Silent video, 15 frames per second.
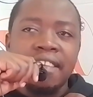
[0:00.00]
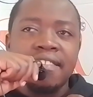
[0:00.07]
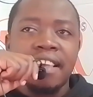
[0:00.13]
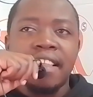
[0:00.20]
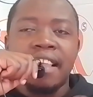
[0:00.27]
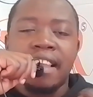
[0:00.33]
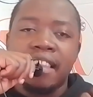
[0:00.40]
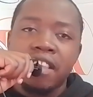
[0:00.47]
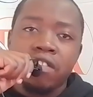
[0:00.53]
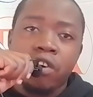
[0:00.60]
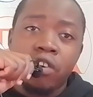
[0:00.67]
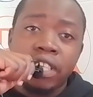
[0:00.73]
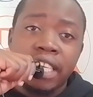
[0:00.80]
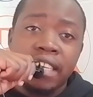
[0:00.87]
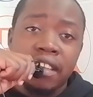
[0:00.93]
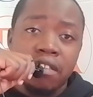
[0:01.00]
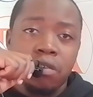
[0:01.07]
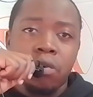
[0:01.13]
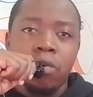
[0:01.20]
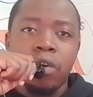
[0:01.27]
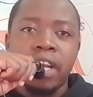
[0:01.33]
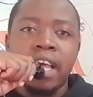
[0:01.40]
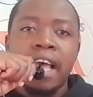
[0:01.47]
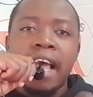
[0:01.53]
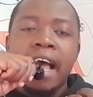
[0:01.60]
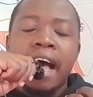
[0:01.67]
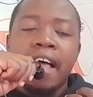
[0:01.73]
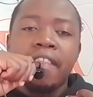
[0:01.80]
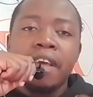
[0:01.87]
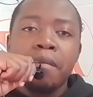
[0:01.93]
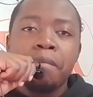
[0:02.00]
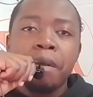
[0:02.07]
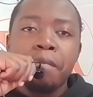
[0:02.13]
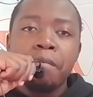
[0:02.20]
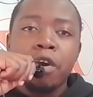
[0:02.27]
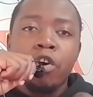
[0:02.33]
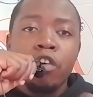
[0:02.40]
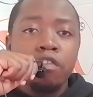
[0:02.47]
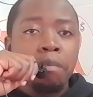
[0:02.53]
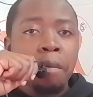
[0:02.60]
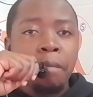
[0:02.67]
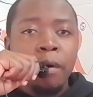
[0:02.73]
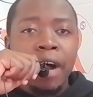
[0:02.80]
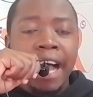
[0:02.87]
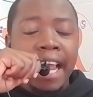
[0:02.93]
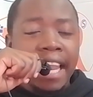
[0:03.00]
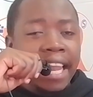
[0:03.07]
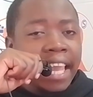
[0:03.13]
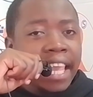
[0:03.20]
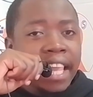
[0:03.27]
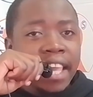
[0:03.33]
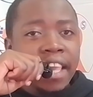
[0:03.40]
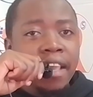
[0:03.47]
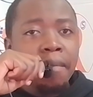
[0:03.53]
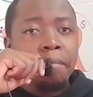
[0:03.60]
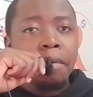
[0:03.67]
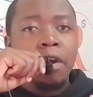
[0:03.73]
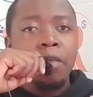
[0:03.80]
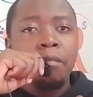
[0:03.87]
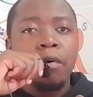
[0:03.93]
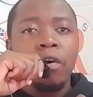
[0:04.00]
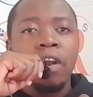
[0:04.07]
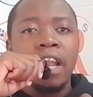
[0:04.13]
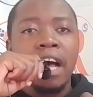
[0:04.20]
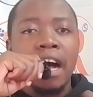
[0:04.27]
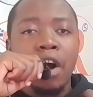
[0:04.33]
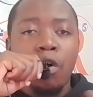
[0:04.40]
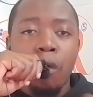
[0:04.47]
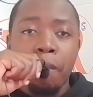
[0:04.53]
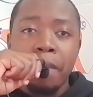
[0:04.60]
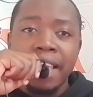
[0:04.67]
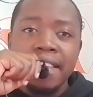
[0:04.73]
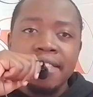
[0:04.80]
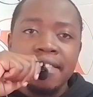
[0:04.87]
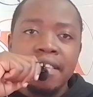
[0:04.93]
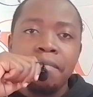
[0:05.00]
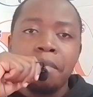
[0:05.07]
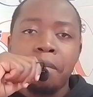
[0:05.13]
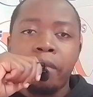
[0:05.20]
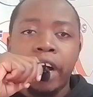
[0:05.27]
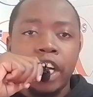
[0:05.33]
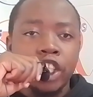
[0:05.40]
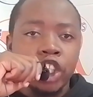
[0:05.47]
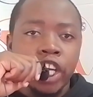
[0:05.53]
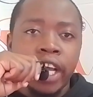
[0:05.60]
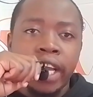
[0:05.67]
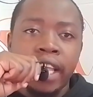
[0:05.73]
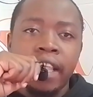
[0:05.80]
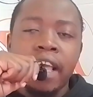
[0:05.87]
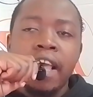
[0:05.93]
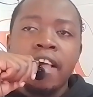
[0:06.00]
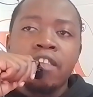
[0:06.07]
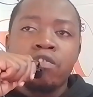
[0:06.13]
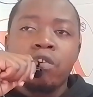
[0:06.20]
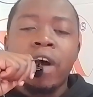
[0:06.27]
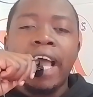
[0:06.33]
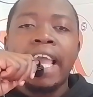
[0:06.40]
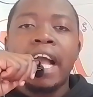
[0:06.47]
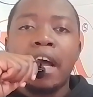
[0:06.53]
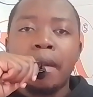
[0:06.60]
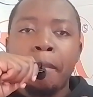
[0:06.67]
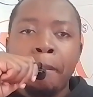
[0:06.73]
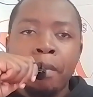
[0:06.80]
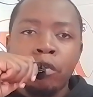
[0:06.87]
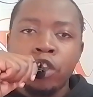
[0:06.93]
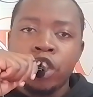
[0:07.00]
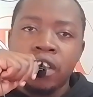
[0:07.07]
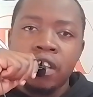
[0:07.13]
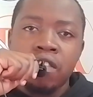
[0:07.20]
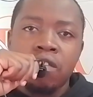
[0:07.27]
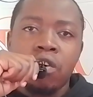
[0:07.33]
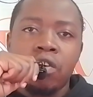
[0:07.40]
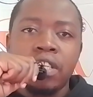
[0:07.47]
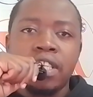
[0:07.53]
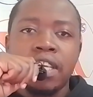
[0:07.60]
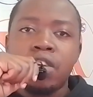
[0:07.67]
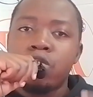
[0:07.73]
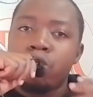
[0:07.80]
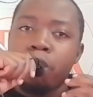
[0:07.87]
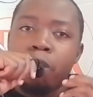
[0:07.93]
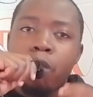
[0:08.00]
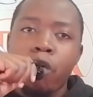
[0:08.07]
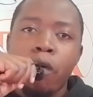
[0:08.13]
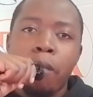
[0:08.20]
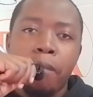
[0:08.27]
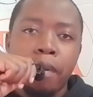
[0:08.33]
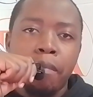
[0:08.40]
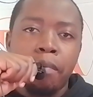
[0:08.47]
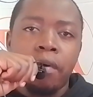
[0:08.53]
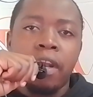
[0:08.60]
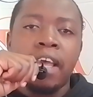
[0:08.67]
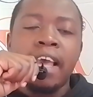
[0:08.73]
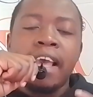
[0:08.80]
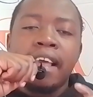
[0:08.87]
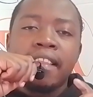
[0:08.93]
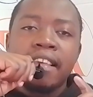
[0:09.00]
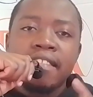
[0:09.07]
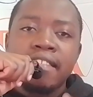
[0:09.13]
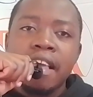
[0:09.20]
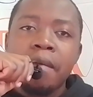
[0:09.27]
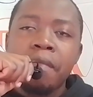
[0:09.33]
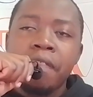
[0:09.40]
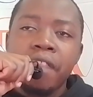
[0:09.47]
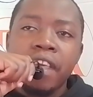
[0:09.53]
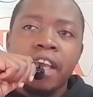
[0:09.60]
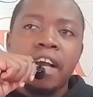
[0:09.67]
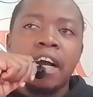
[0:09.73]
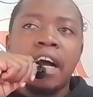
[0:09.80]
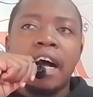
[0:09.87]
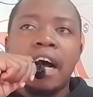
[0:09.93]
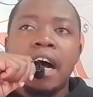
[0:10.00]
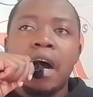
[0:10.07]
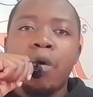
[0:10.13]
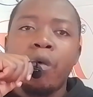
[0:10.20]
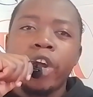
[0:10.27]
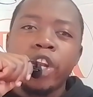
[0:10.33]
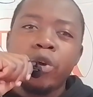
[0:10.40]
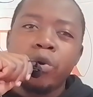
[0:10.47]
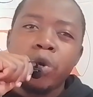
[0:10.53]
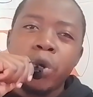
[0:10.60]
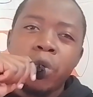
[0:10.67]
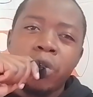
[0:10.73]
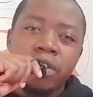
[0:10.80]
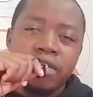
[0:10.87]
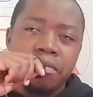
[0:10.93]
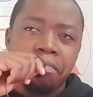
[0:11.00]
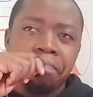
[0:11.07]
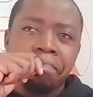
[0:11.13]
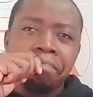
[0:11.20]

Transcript: say that this content is good, and then because people are liking, people are commenting, people are sharing, so I can push this content to more people. The same thing when you do what?